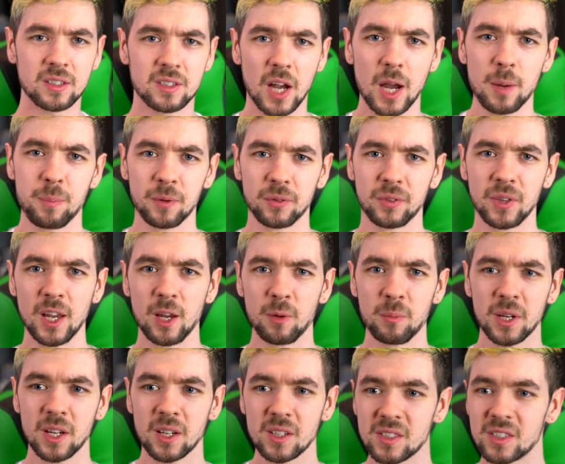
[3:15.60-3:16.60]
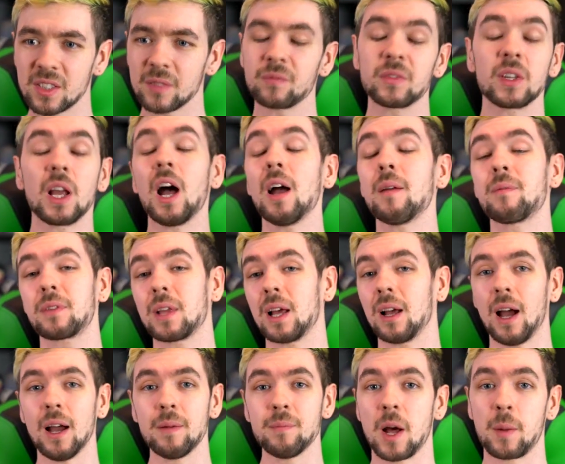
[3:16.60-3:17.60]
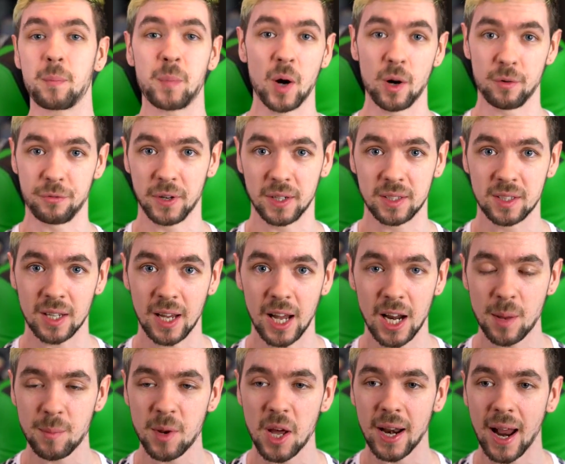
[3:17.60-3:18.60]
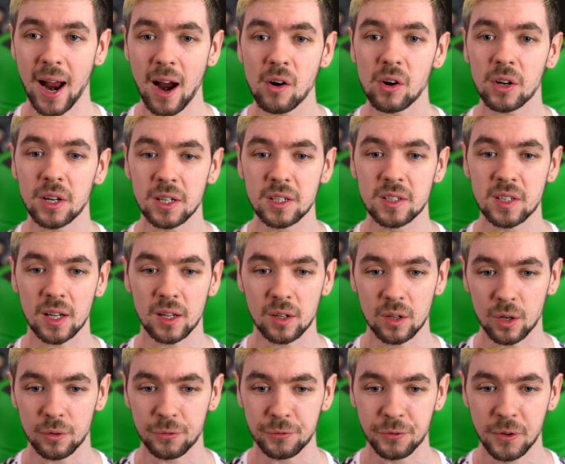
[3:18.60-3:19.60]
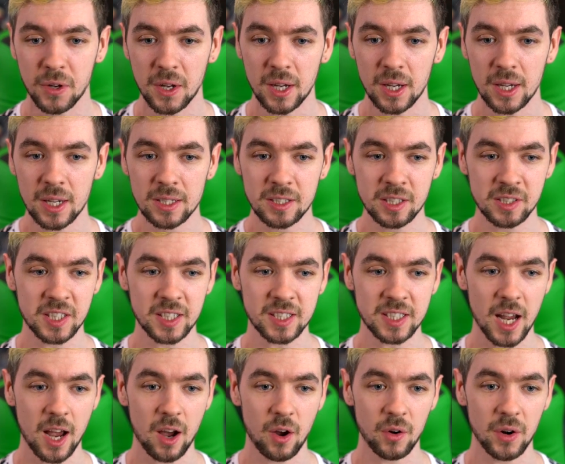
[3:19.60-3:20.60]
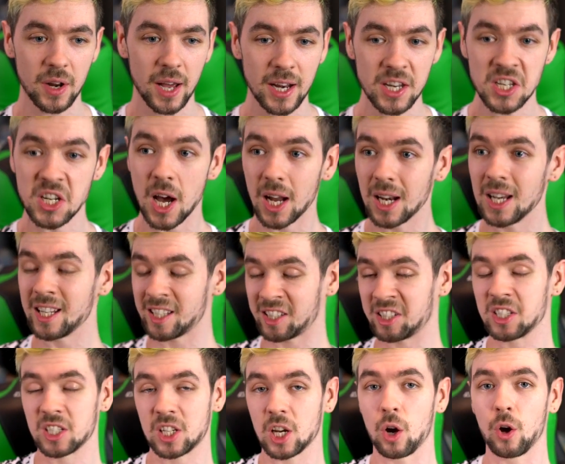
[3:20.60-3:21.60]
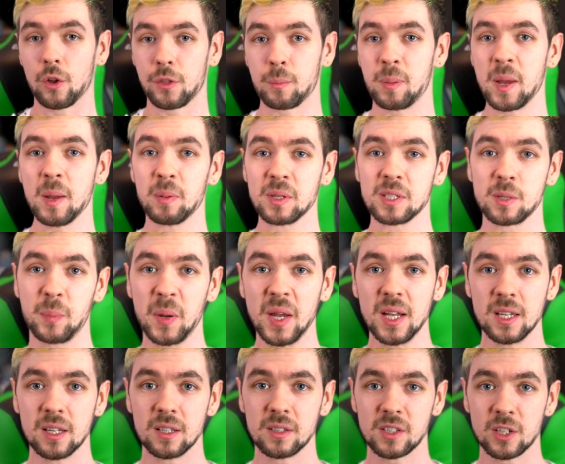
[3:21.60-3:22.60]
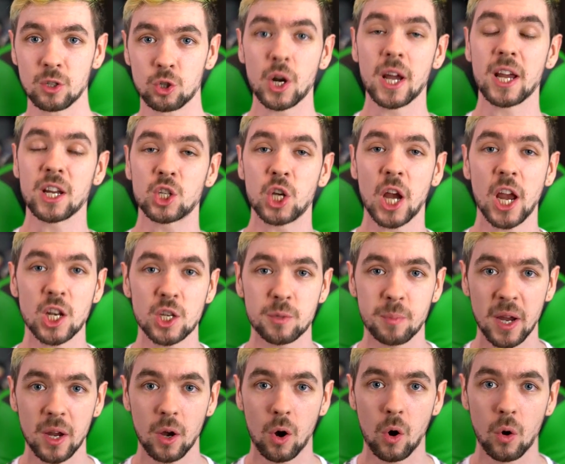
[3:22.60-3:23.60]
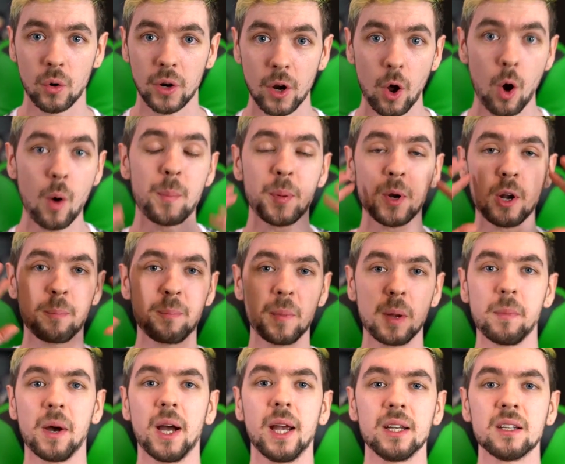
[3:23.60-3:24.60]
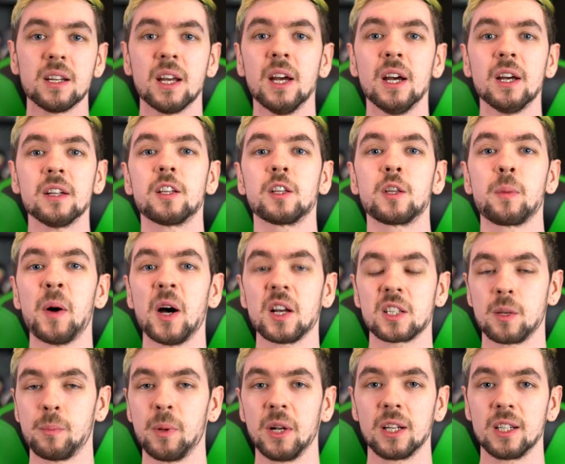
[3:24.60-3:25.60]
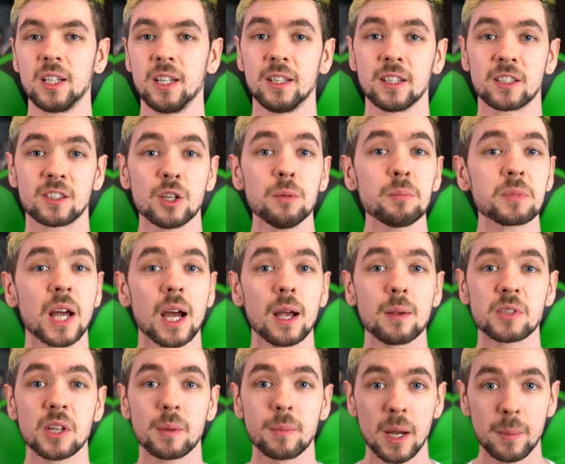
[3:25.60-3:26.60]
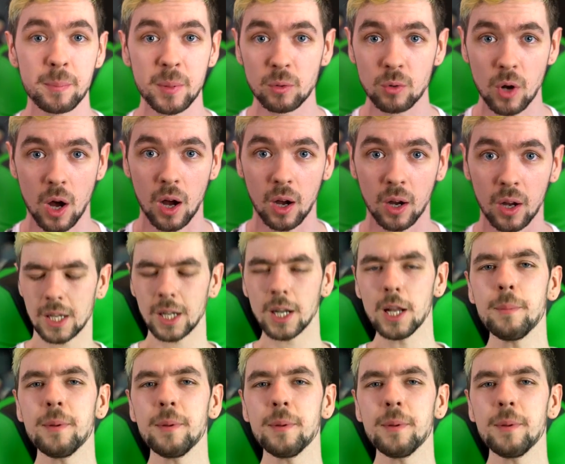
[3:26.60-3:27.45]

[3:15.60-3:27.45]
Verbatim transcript: type of thing because I'm, I'm not perfect and I'm not arrogant enough to sit down and not listen to other people's opinions and try and change my own and open up my mind to the possibility that sometimes I might be wrong. Can